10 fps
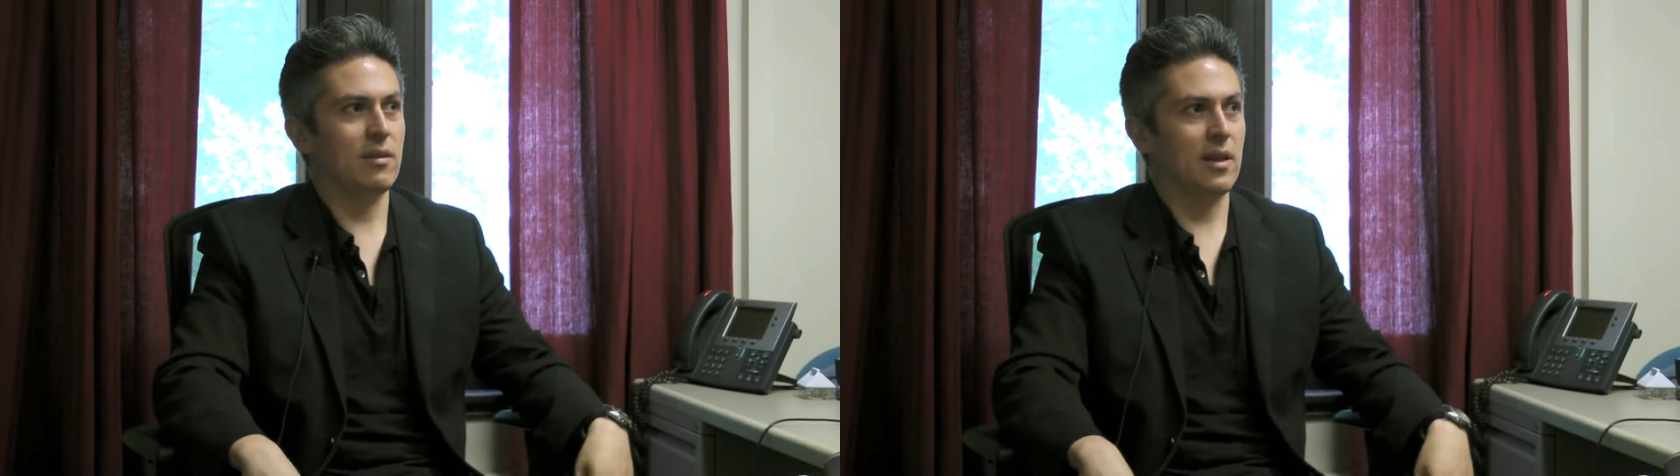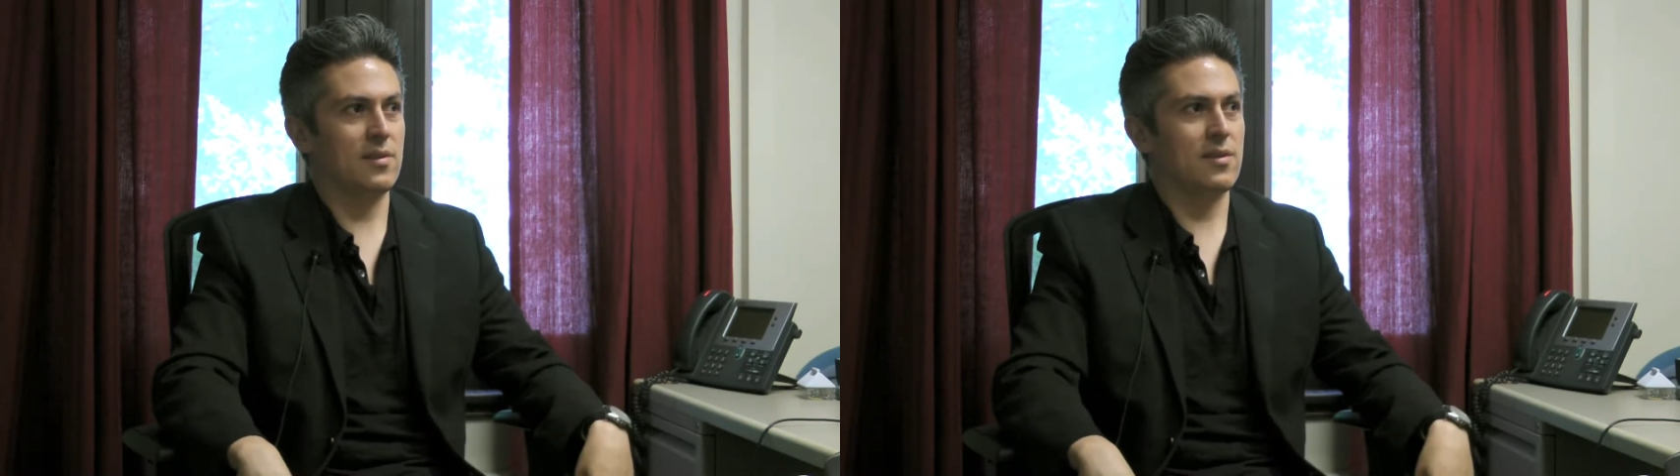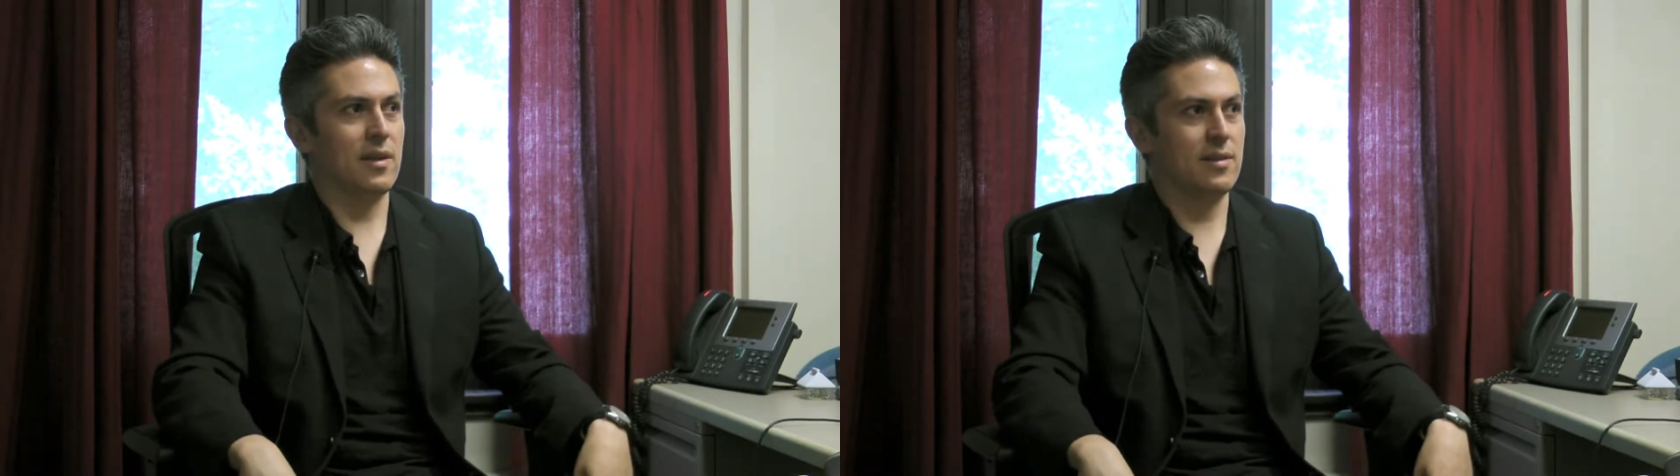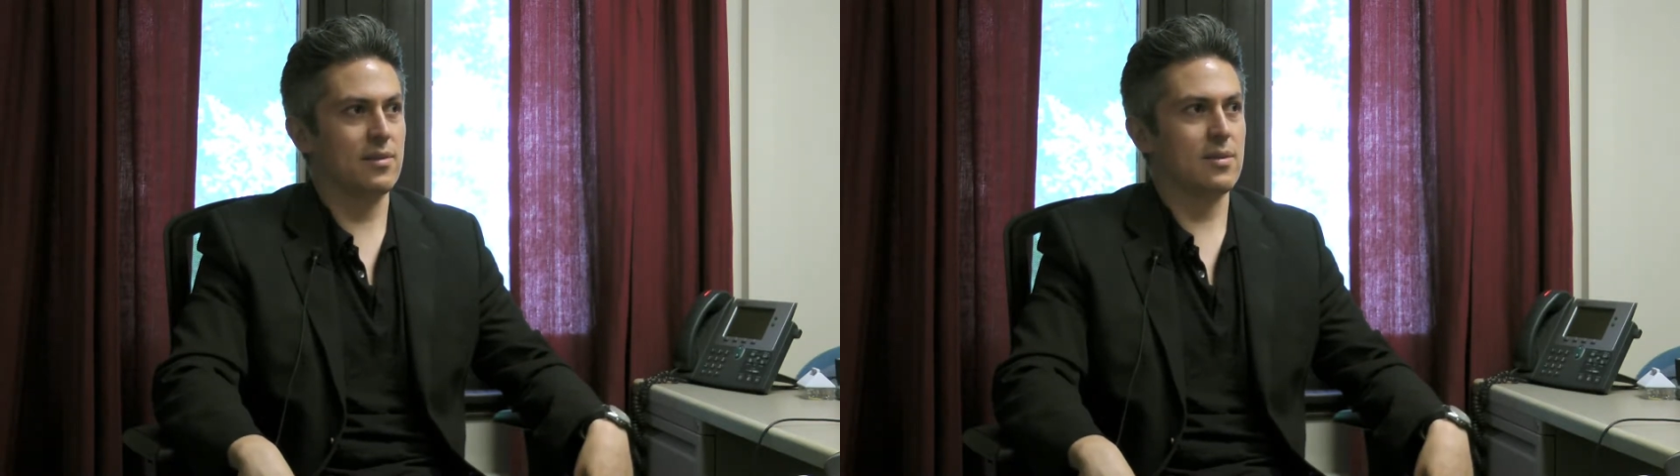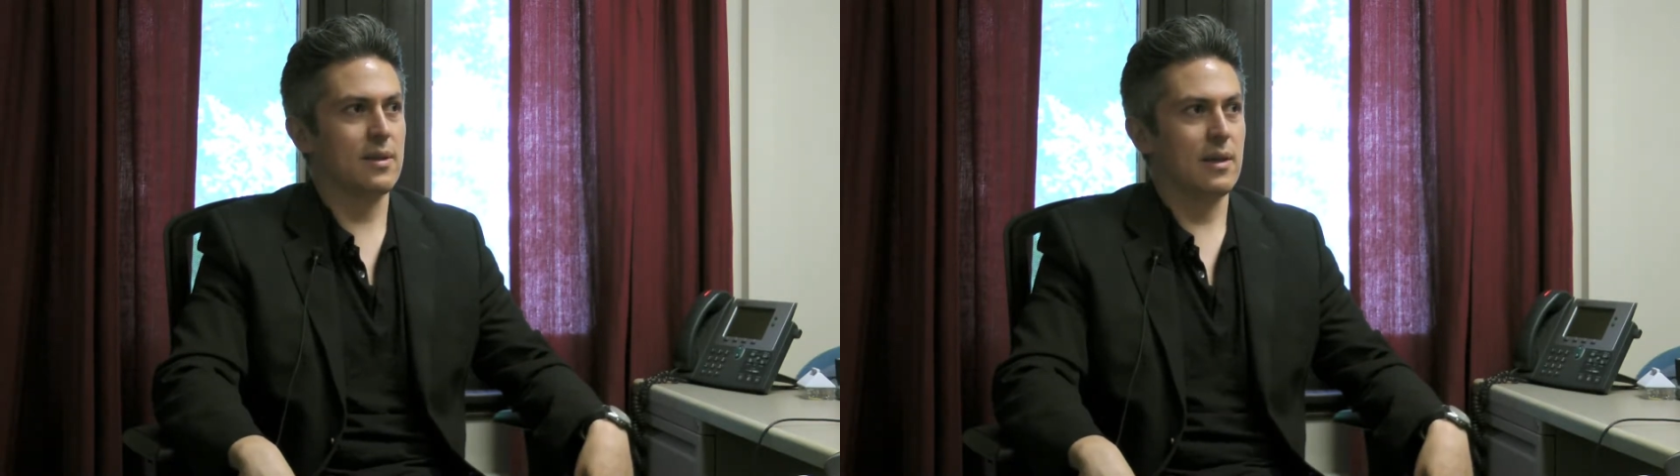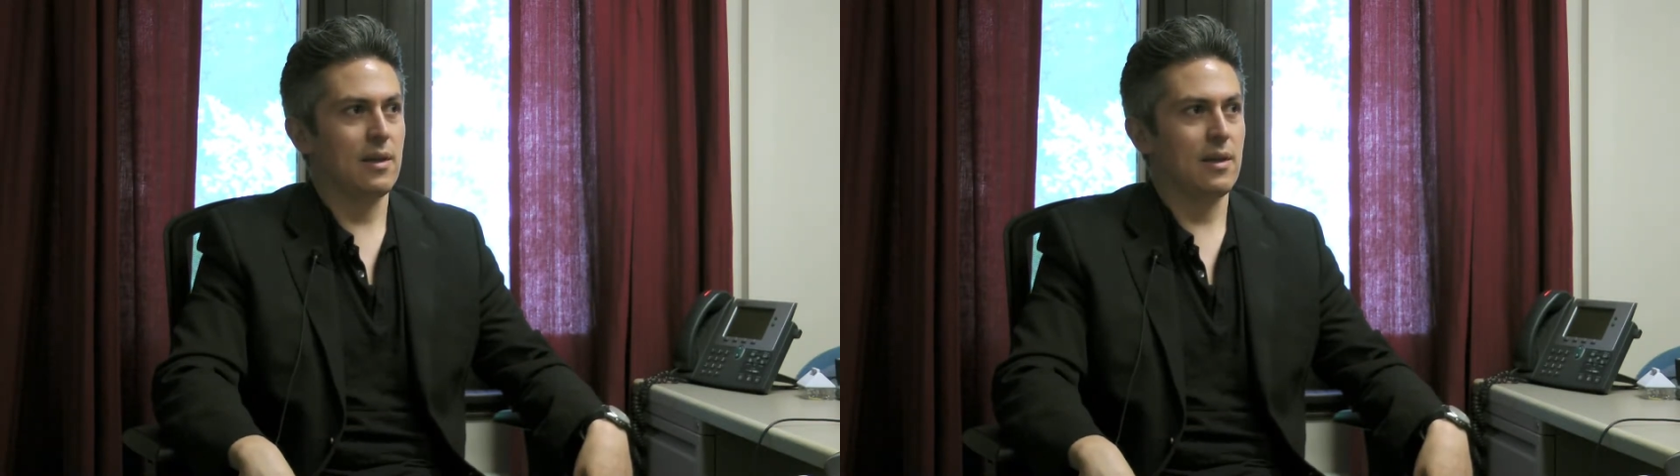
that says